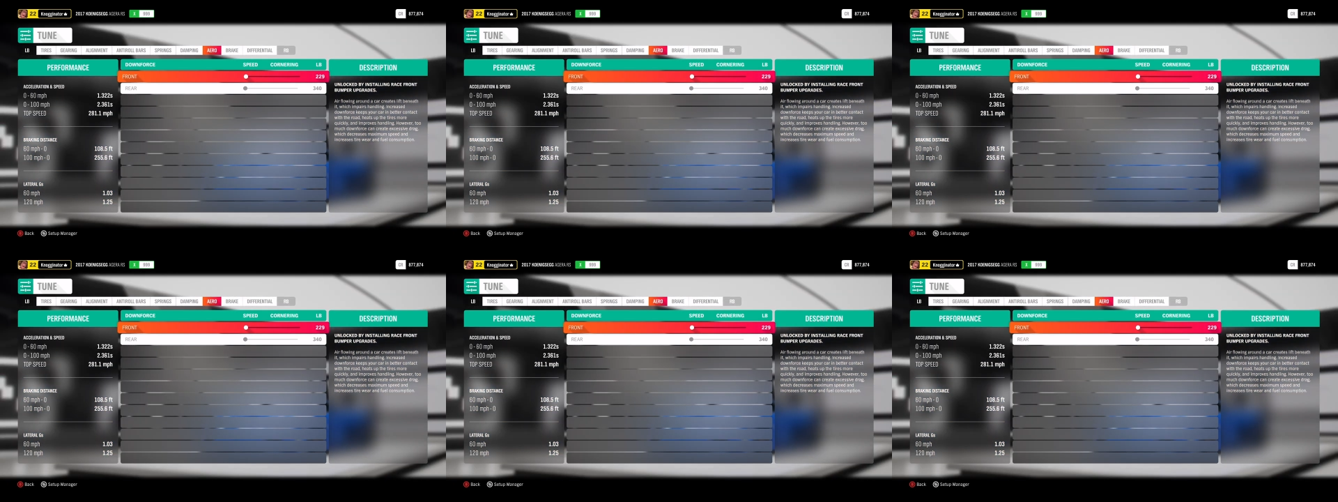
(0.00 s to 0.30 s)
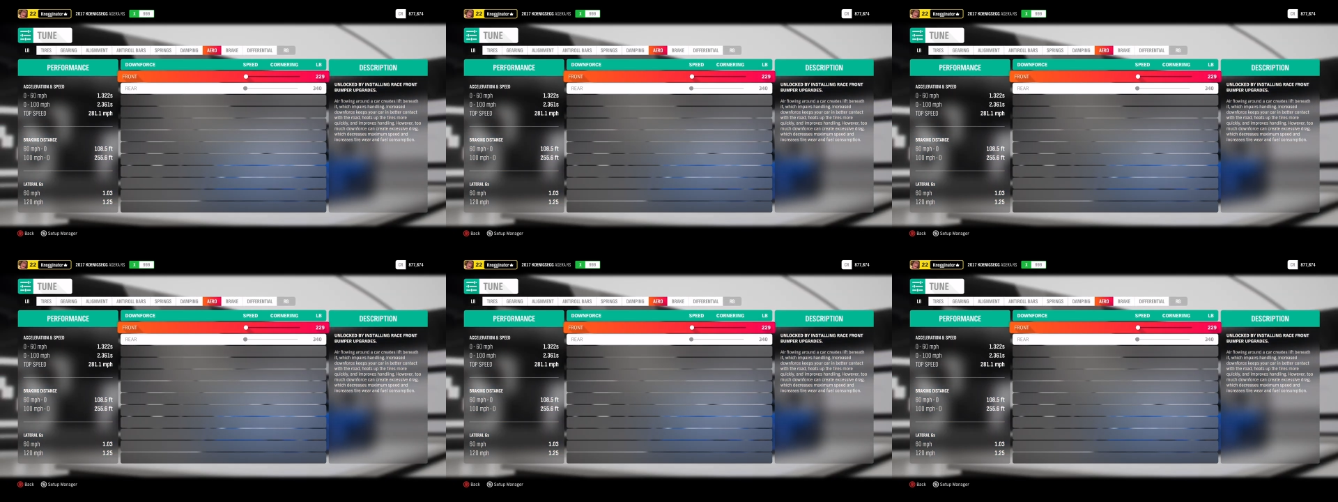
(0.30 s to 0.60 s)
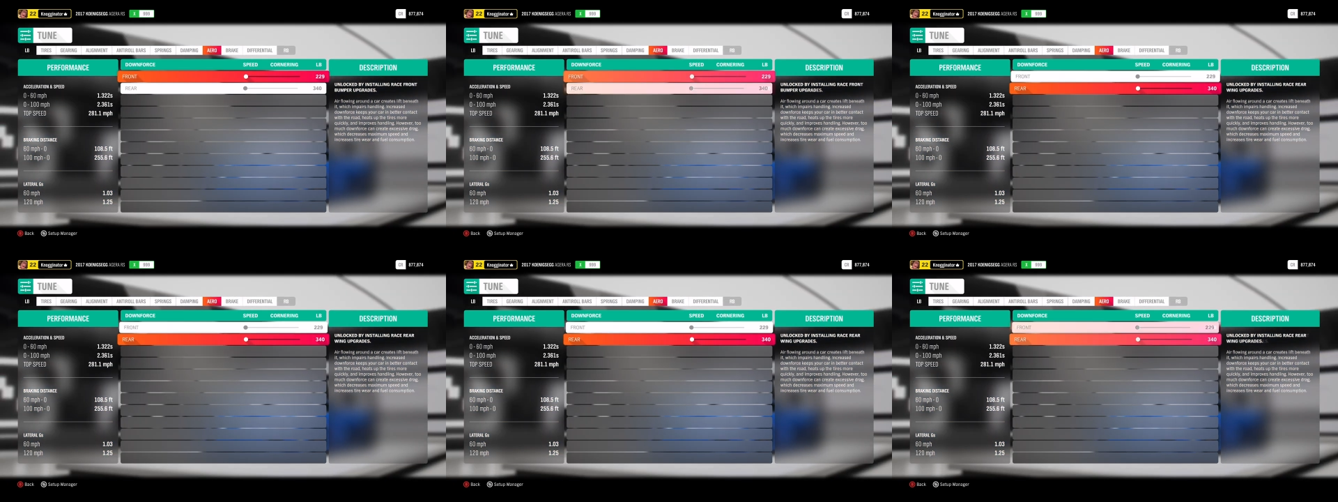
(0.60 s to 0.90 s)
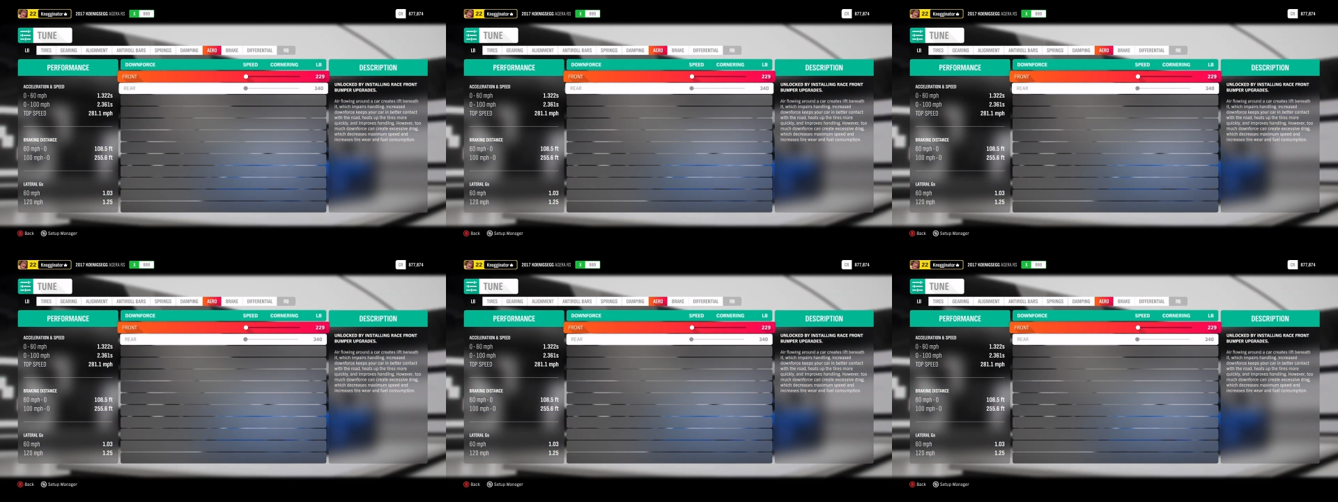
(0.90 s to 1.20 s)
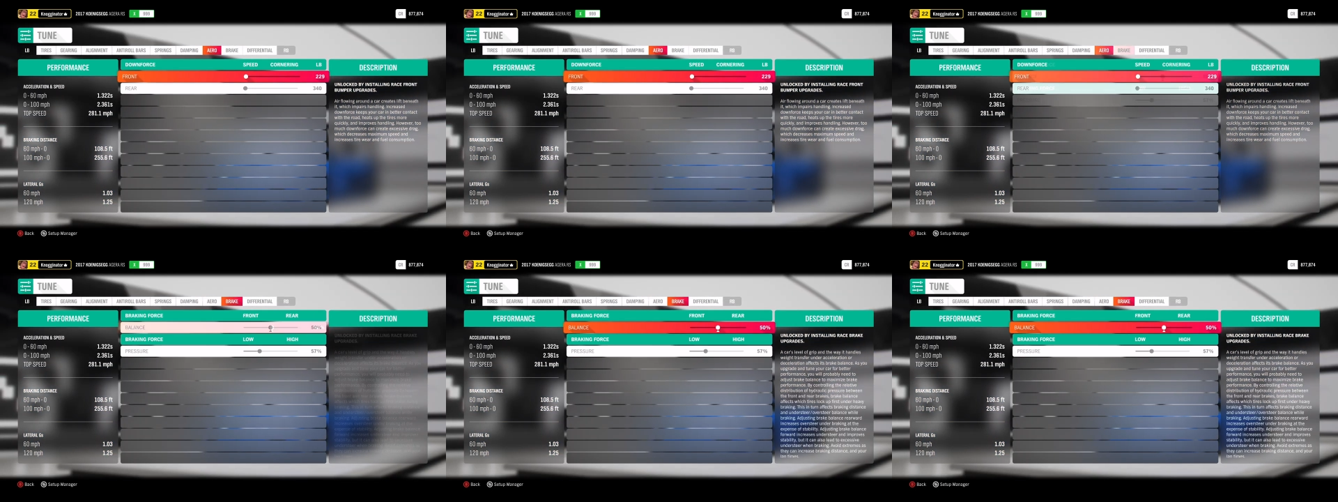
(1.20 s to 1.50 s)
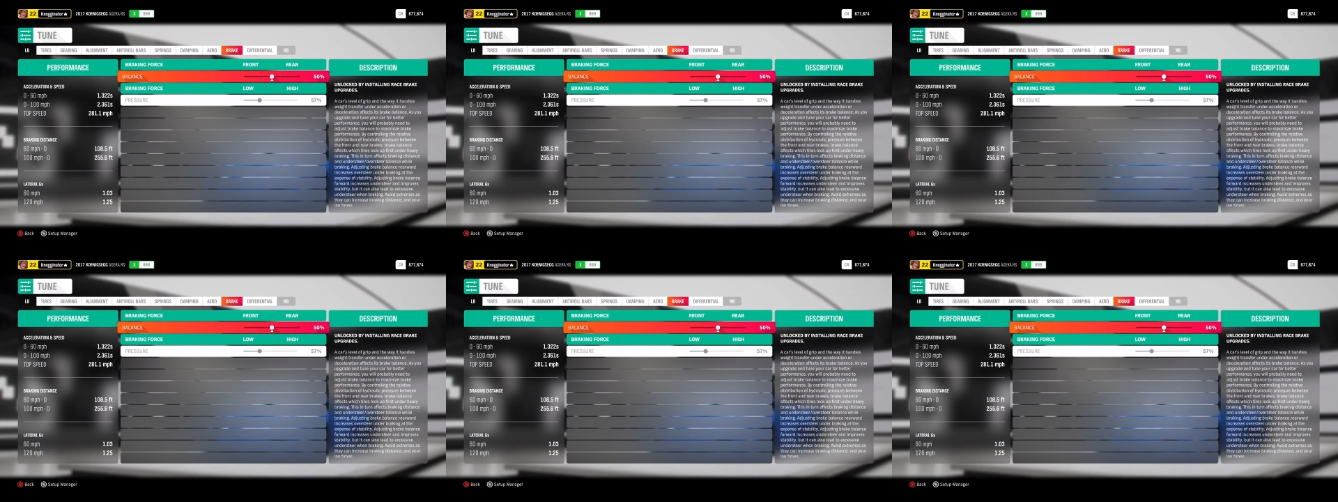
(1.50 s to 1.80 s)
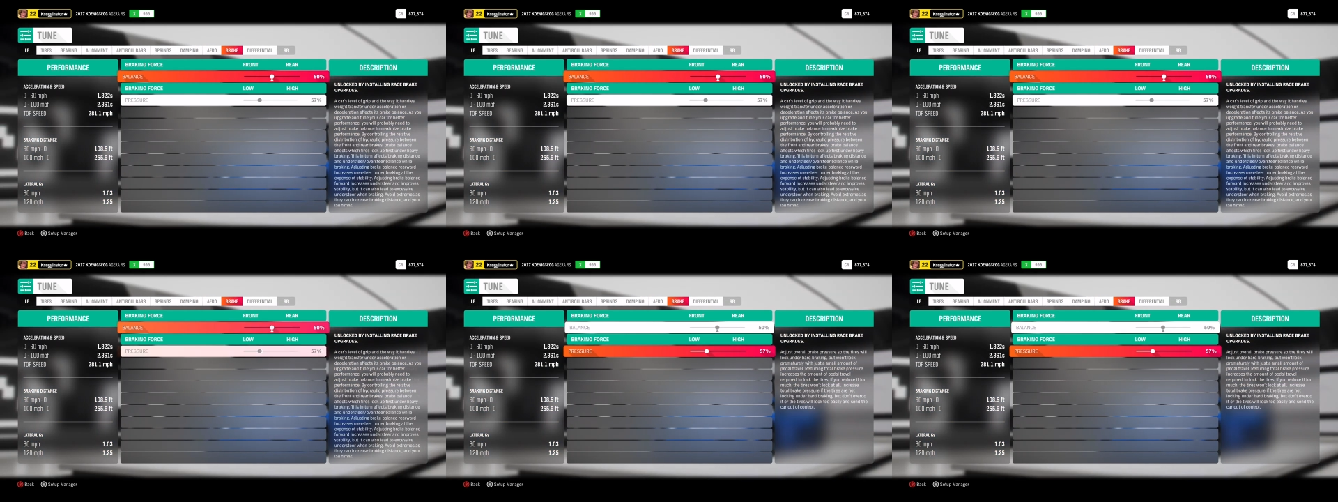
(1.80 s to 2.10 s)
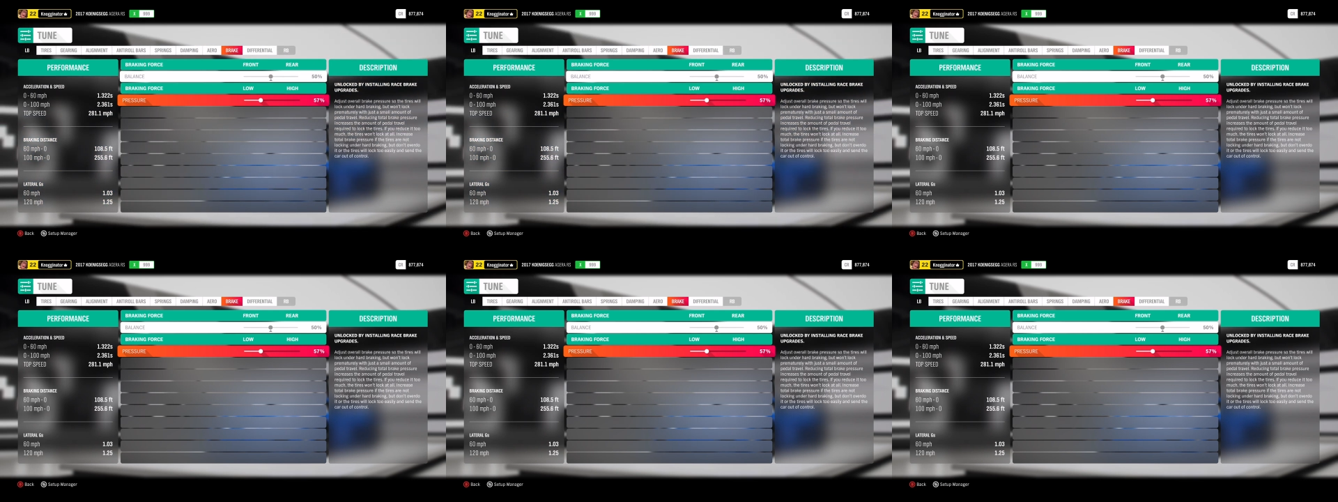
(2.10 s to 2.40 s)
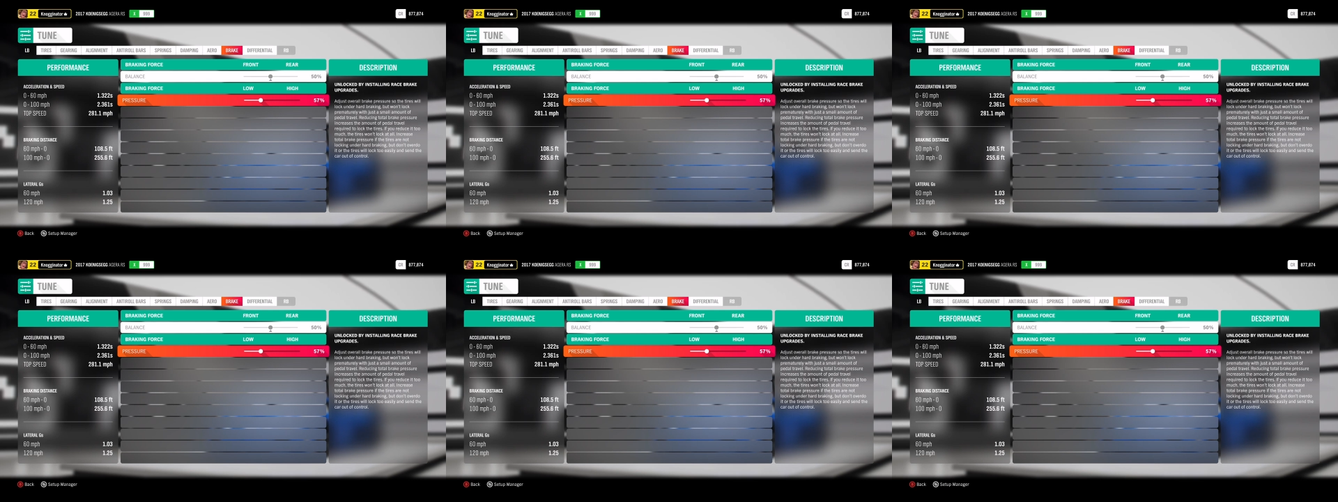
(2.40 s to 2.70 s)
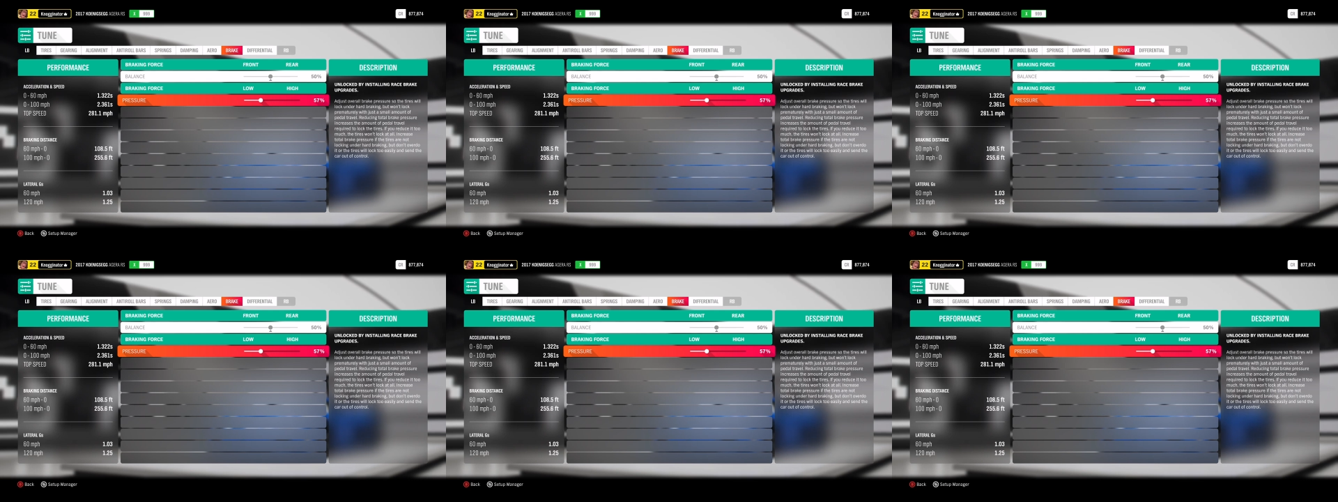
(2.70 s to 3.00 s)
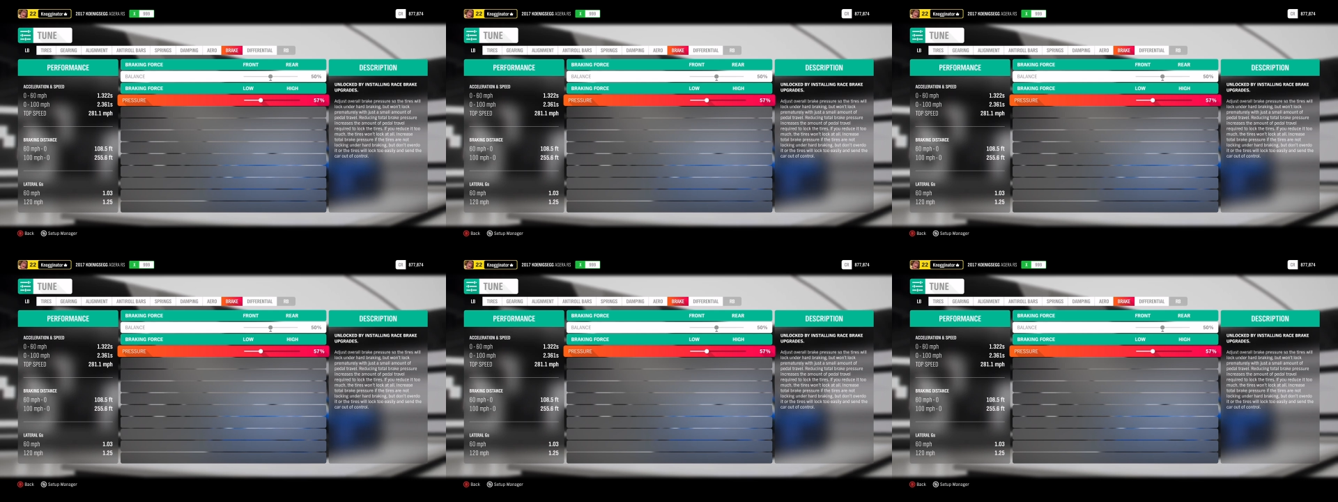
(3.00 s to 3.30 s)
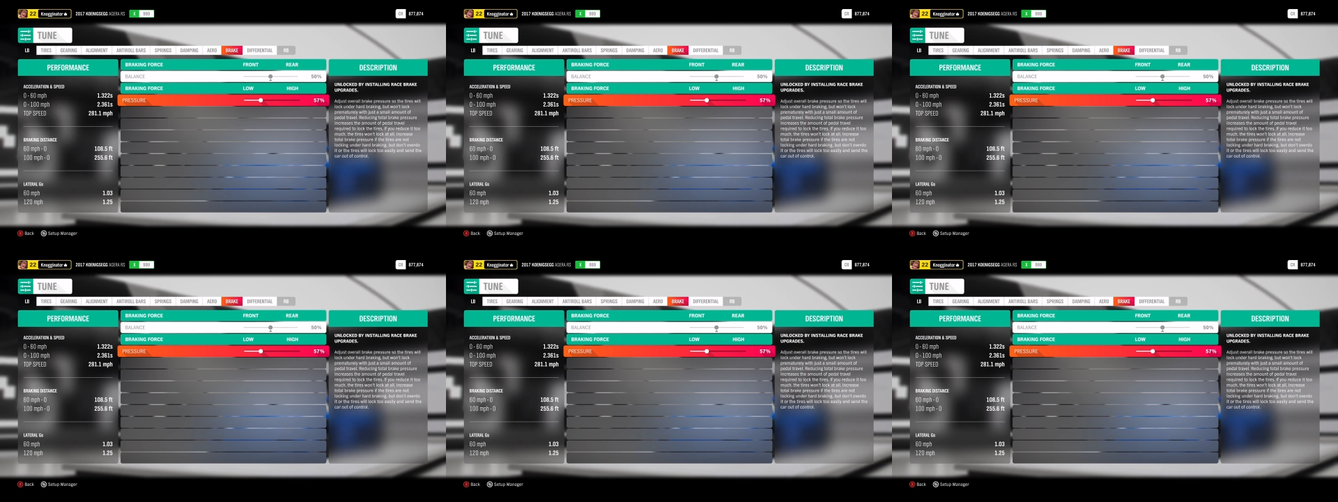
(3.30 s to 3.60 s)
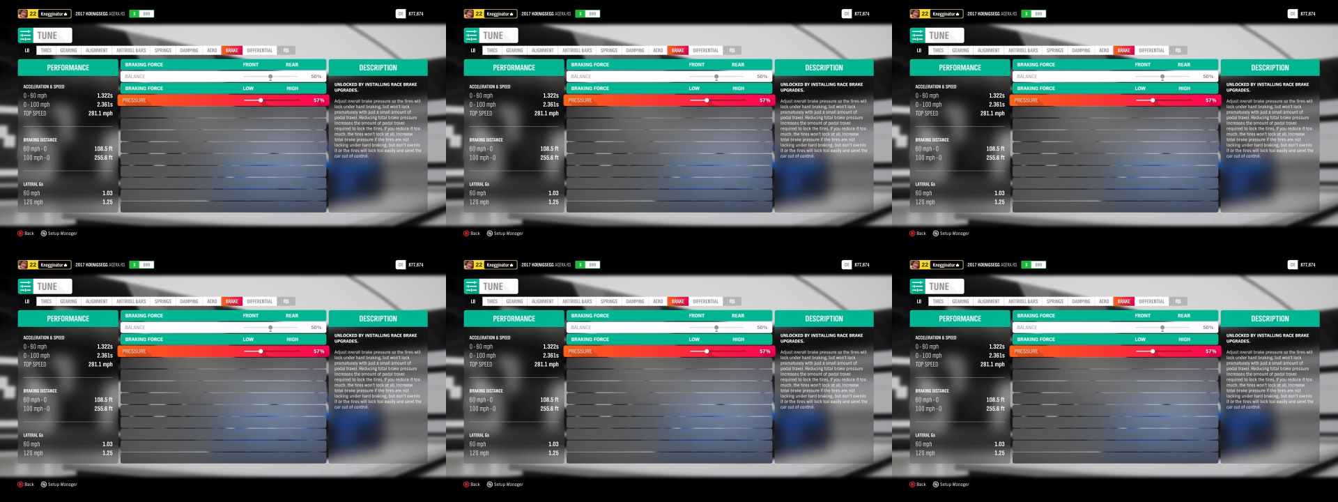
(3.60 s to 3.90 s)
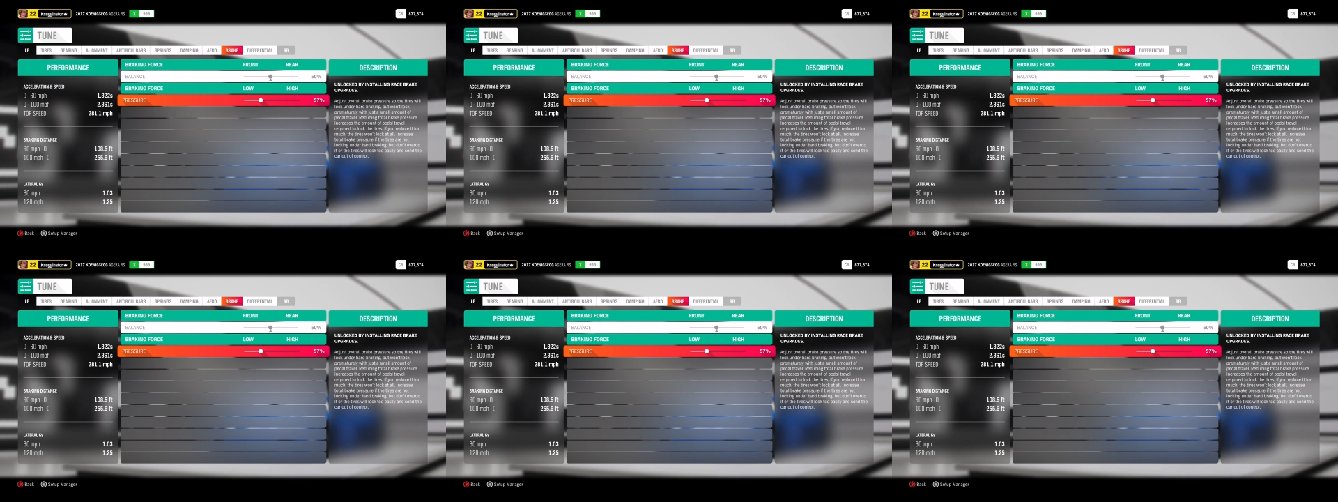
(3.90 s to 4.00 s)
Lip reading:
[unreadable: no face in view]